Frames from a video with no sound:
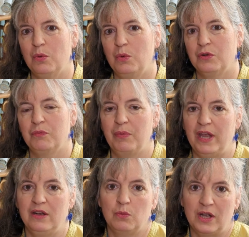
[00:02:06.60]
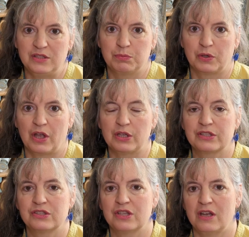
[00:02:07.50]
would have been waste products.
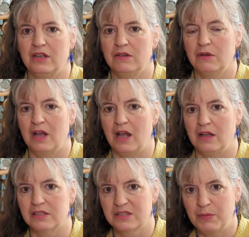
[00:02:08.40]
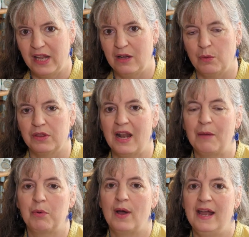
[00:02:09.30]
So spinning with
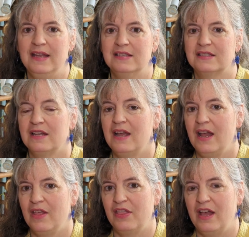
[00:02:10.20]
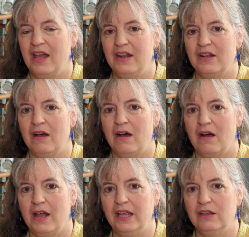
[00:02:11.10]
lap waste, then
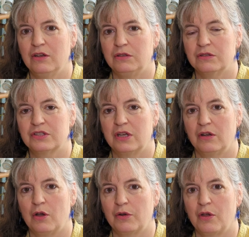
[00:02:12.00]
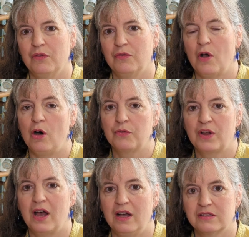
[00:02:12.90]
I got a lot of
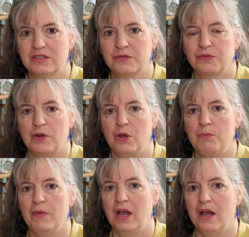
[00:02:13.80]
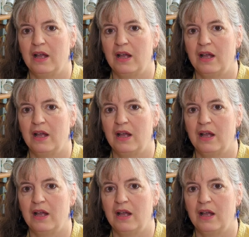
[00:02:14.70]
offcuts from